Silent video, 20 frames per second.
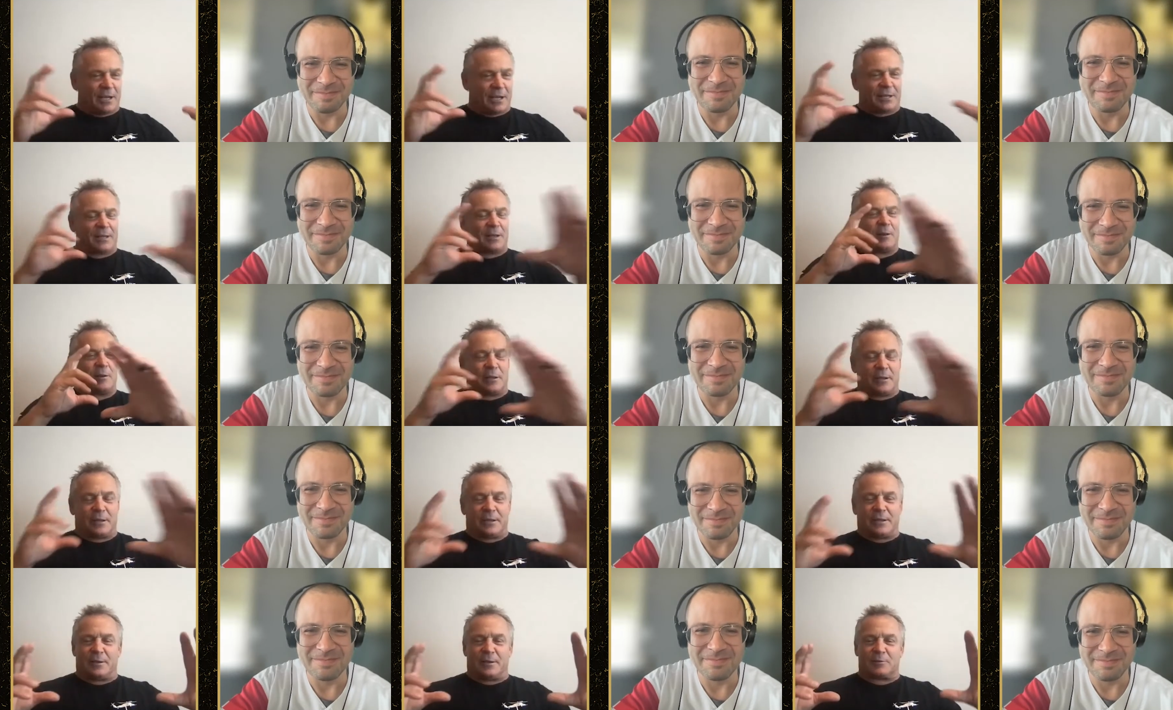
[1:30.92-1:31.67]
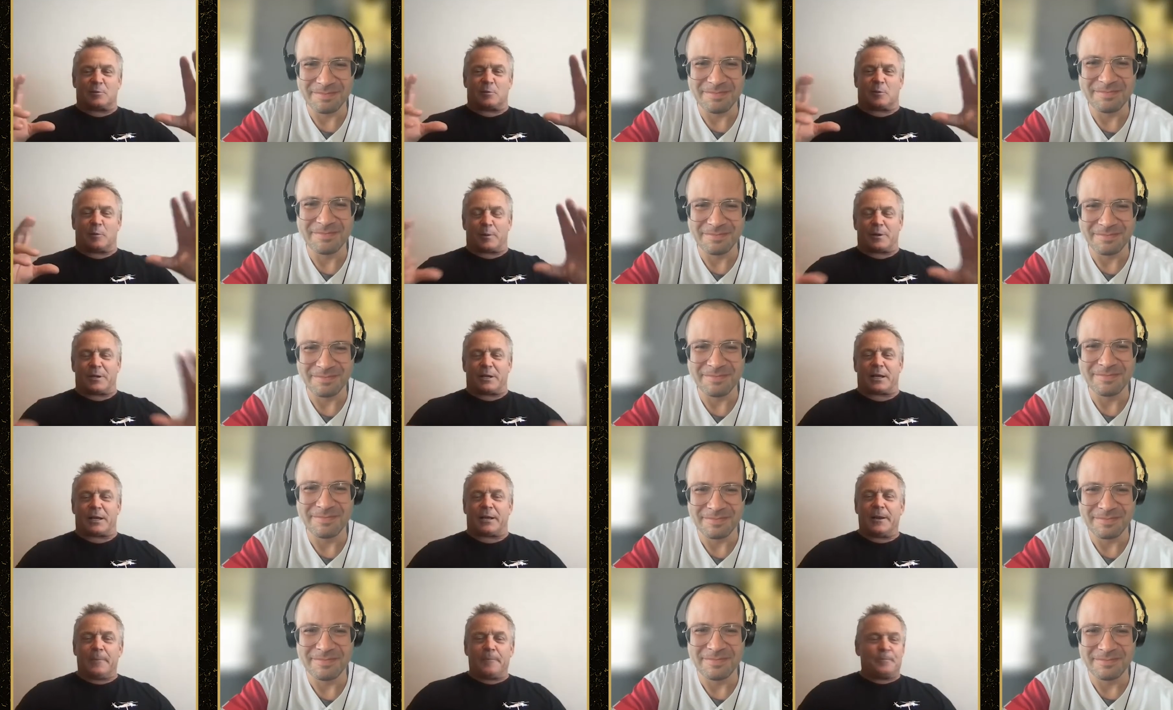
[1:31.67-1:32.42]
Speaker 1: at the, you know, so we're protected.
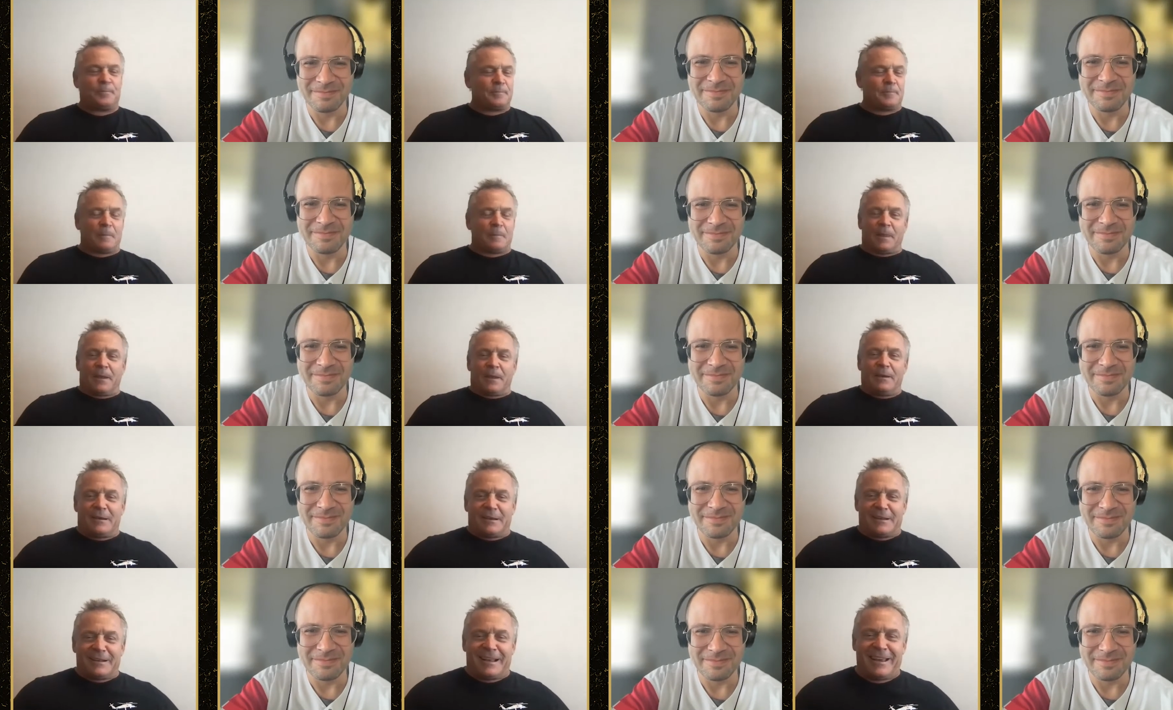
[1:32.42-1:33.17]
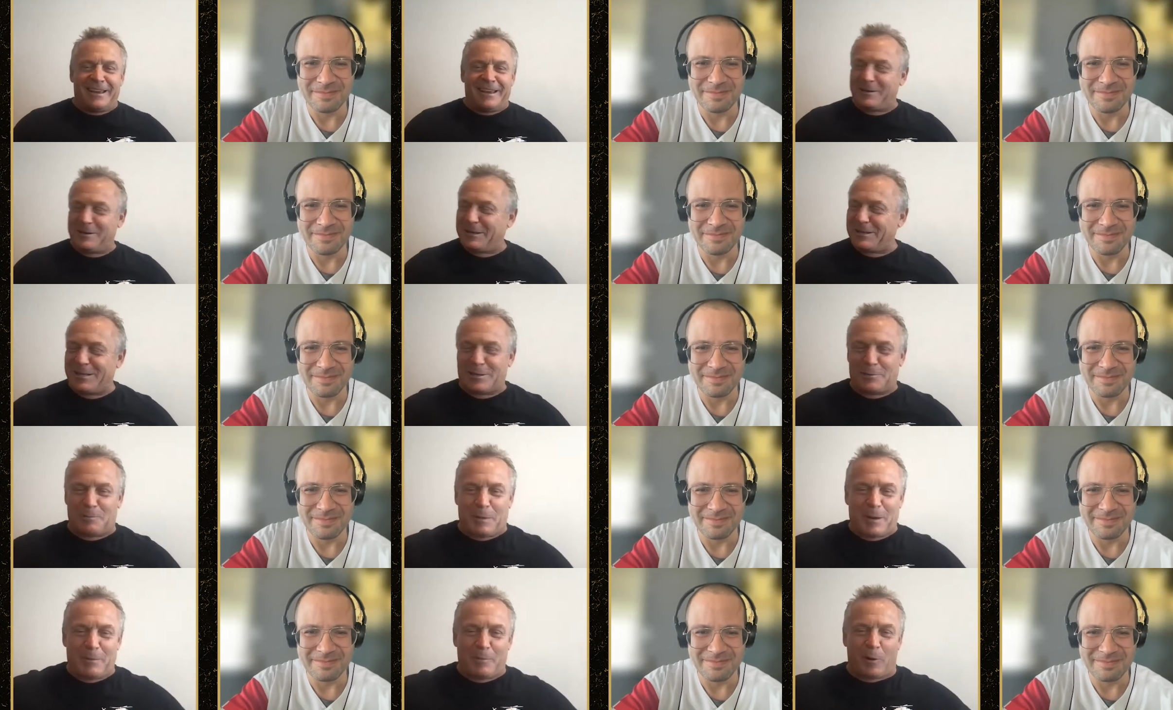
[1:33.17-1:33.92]
You get you get these
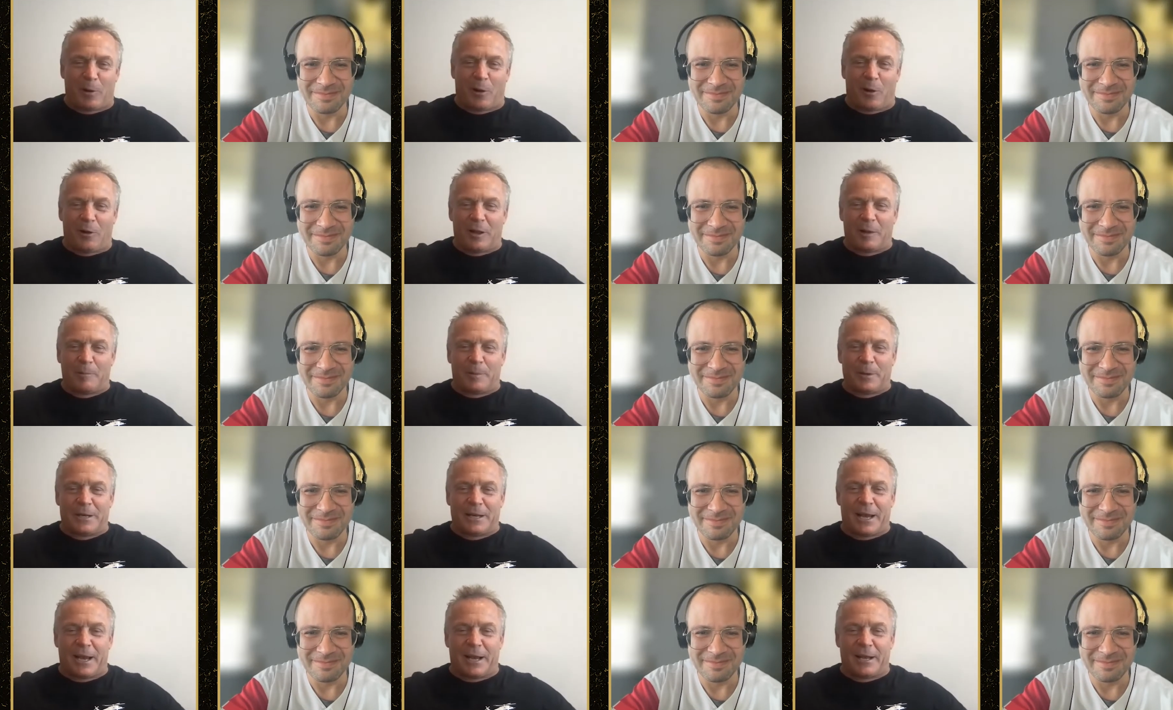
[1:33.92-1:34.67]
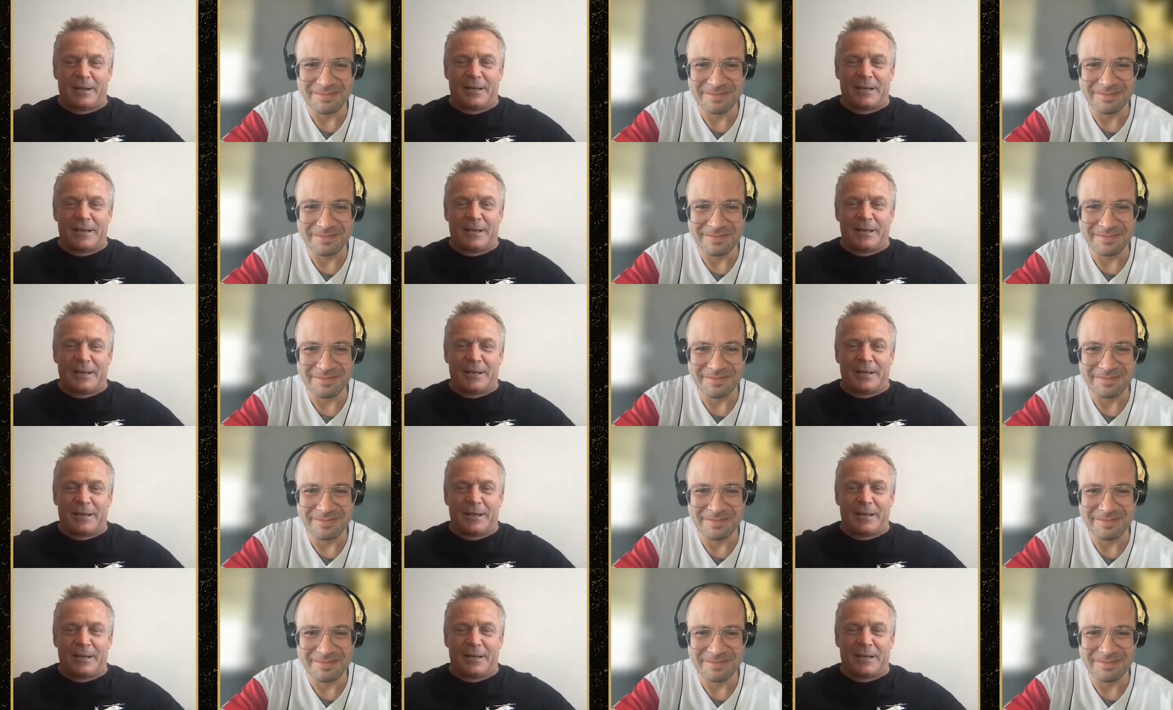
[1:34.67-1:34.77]
people all up and down.